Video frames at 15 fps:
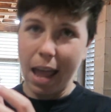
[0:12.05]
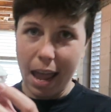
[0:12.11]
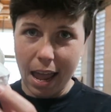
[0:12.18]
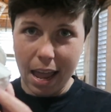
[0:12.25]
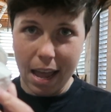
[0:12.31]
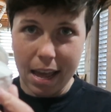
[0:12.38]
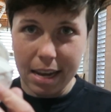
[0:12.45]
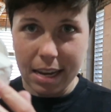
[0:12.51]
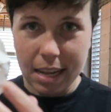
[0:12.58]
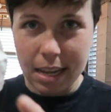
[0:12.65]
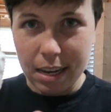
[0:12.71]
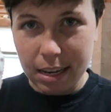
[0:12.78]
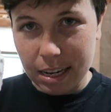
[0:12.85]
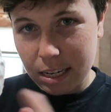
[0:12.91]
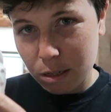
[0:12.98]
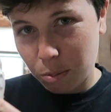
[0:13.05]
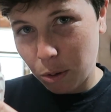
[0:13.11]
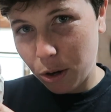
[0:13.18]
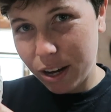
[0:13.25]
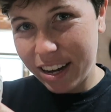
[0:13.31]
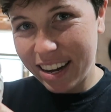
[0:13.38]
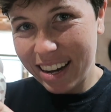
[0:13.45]
and it
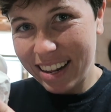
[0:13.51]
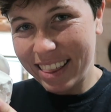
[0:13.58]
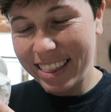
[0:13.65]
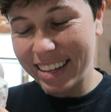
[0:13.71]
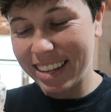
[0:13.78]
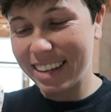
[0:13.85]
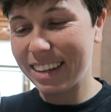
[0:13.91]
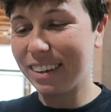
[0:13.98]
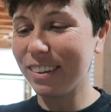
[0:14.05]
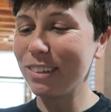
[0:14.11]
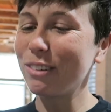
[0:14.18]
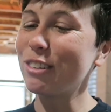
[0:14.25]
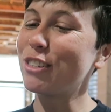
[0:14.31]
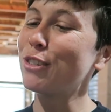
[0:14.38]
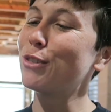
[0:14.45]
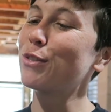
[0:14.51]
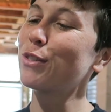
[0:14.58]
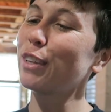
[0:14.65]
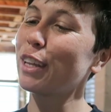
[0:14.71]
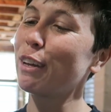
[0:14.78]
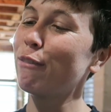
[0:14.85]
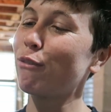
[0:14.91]
exploded in the kiln, which is
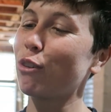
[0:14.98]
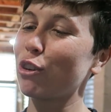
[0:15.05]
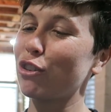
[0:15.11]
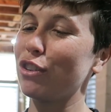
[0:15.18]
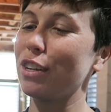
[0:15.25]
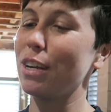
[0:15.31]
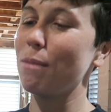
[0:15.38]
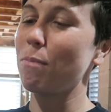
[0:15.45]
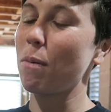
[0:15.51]
really unfortunate.